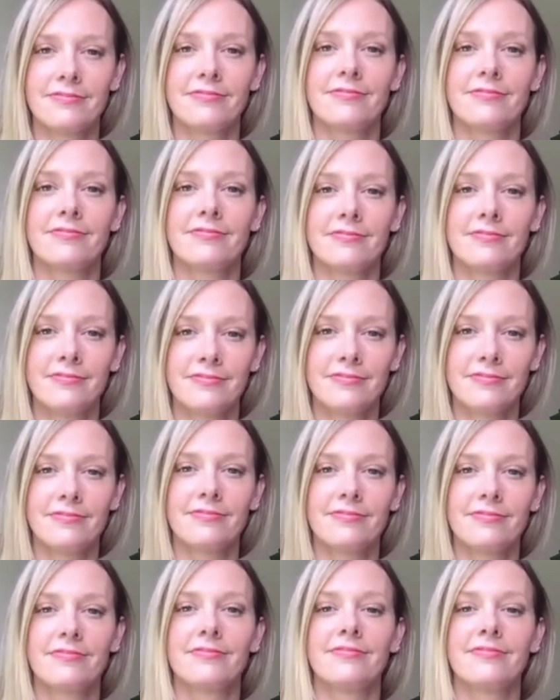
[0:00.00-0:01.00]

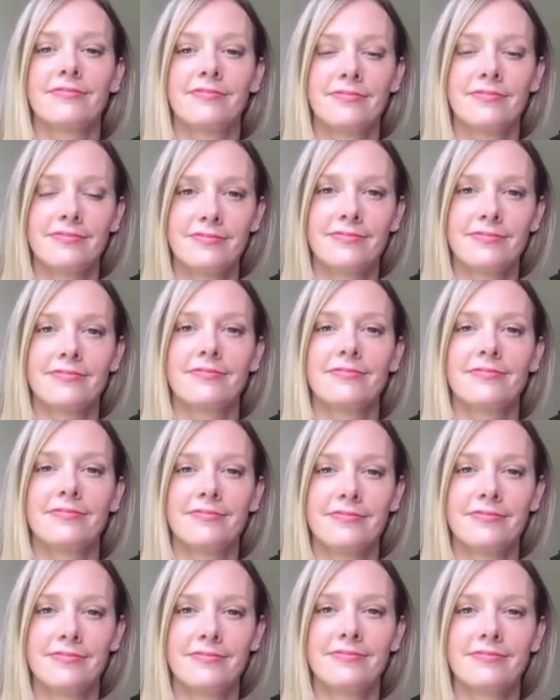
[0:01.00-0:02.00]

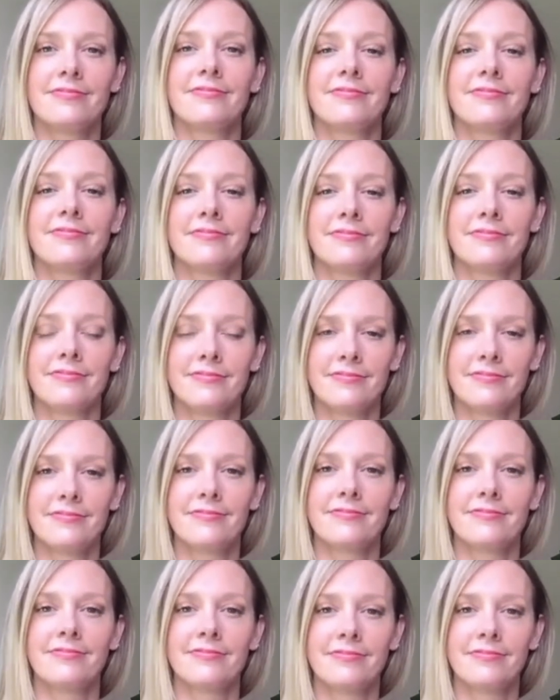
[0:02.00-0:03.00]

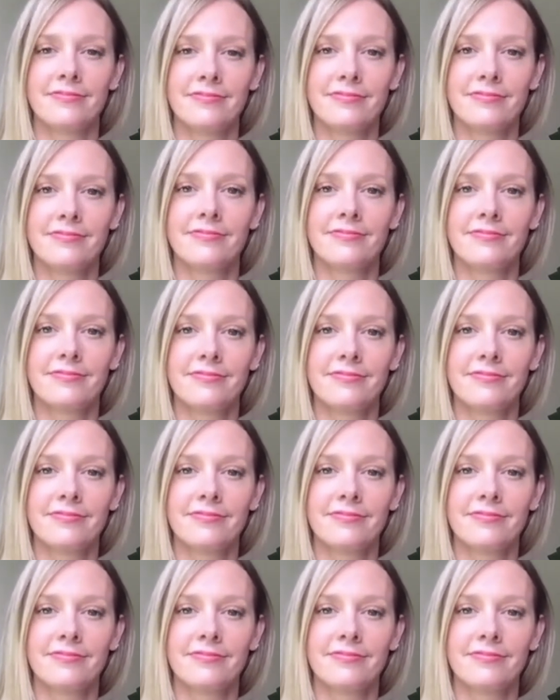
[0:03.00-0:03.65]
The person shown says nothing.